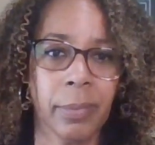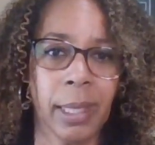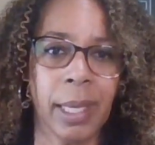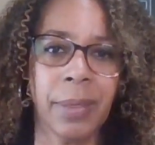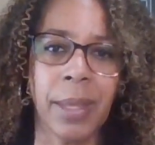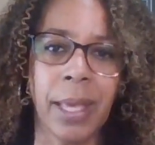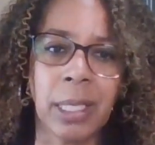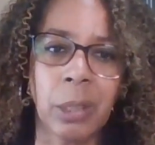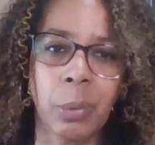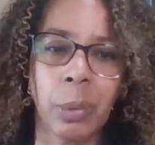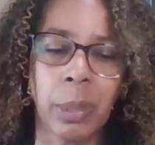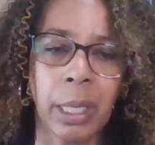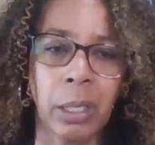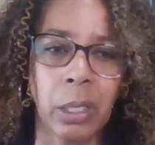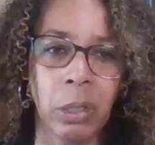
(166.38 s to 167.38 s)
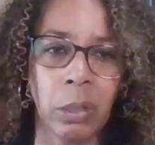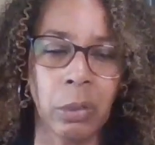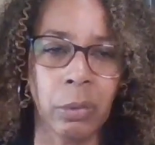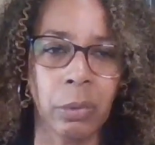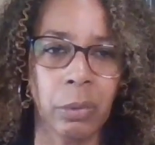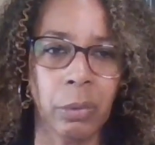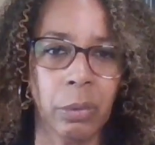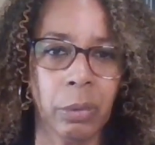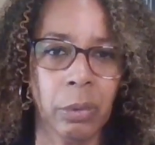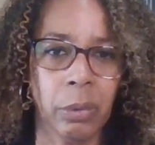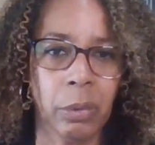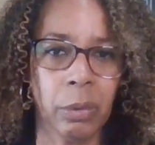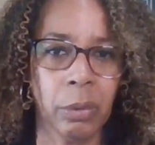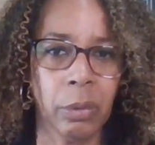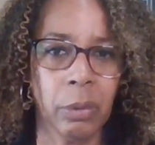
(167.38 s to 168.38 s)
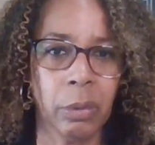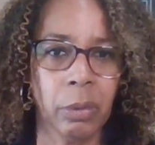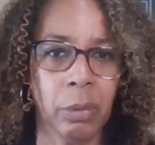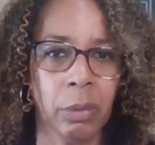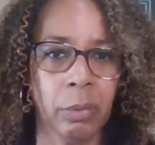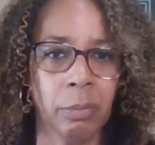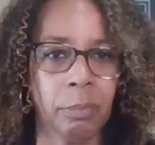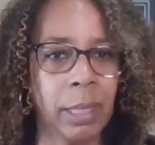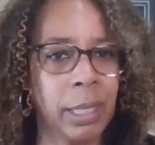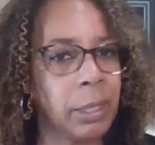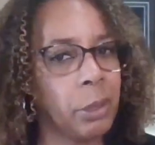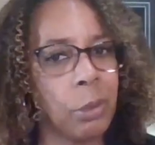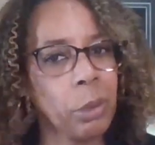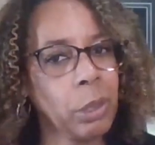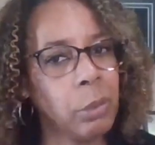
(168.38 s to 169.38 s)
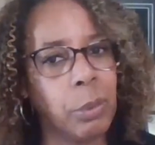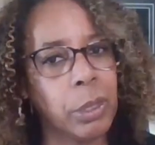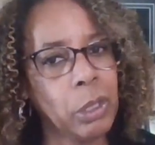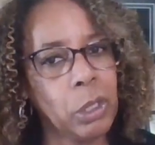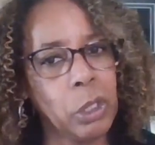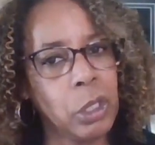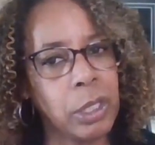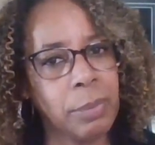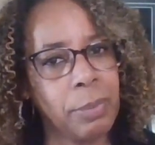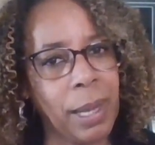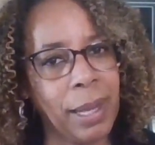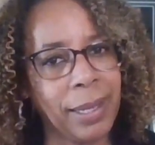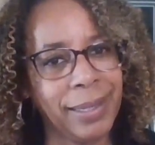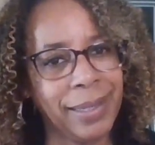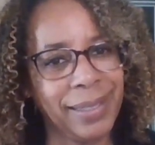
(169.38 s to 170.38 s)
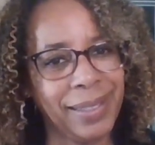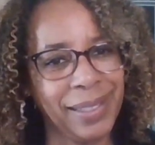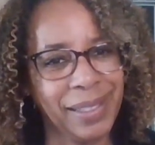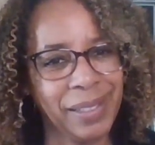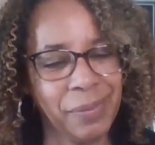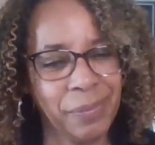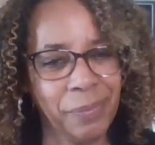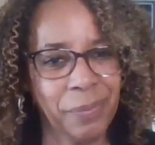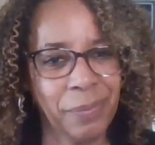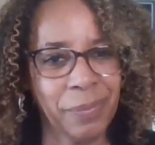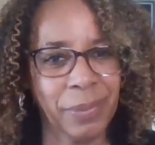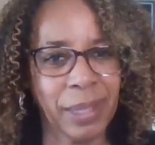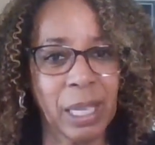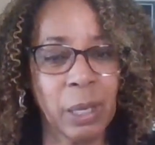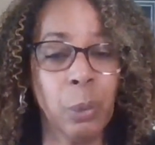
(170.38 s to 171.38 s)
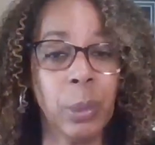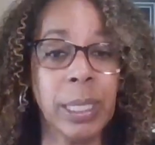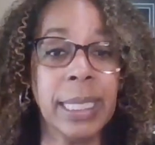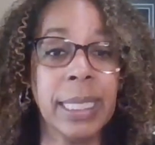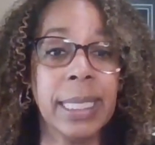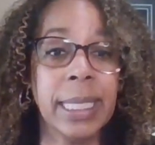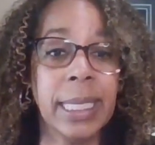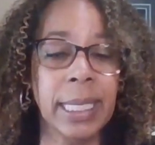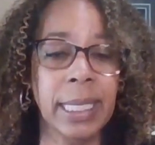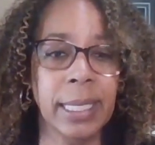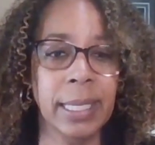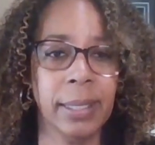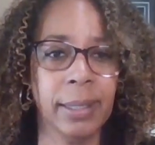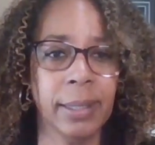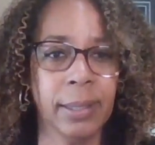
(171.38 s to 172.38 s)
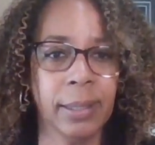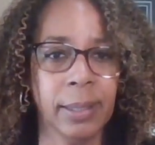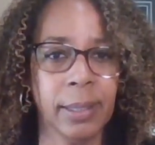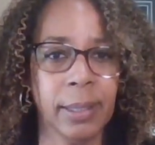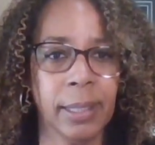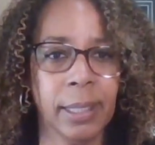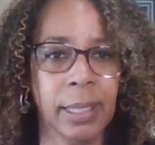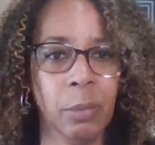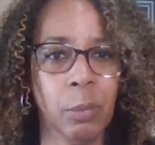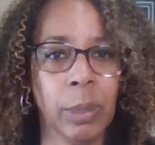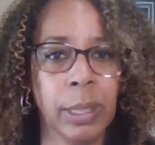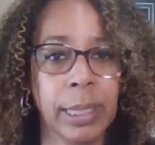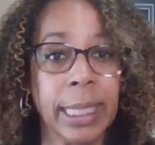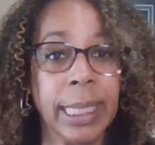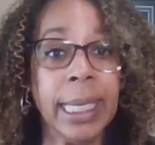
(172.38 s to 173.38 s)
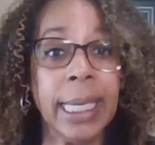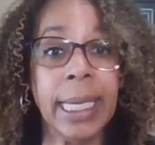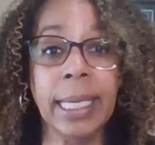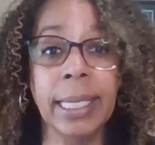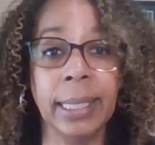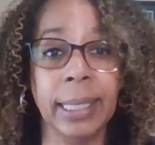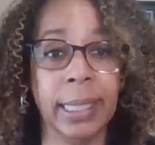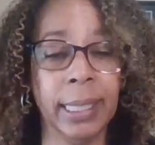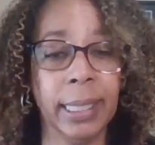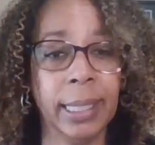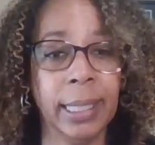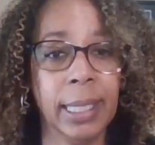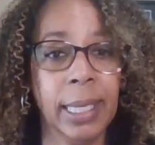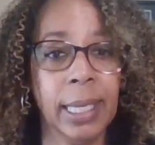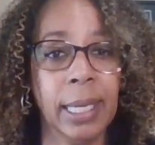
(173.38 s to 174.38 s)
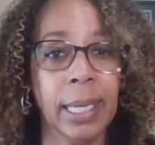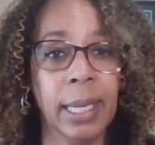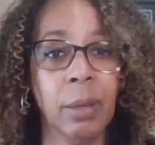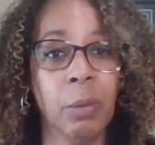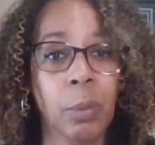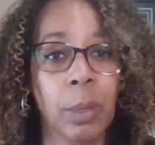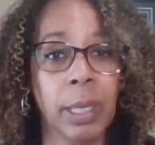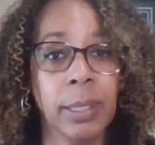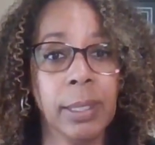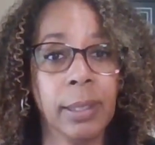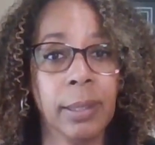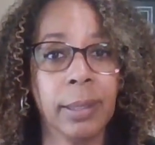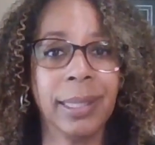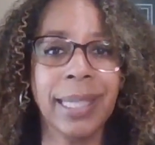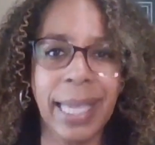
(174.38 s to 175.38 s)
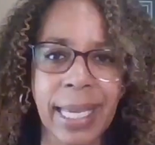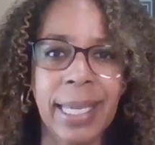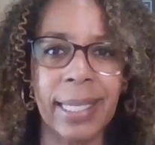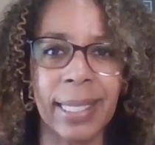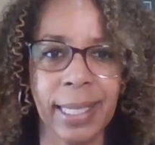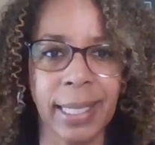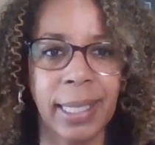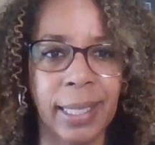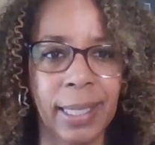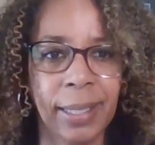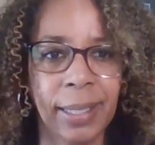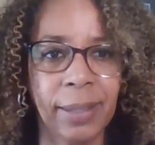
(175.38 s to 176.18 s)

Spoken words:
And that's when I knew my story wasn't just mine. It was seed. It was healing. It was legacy.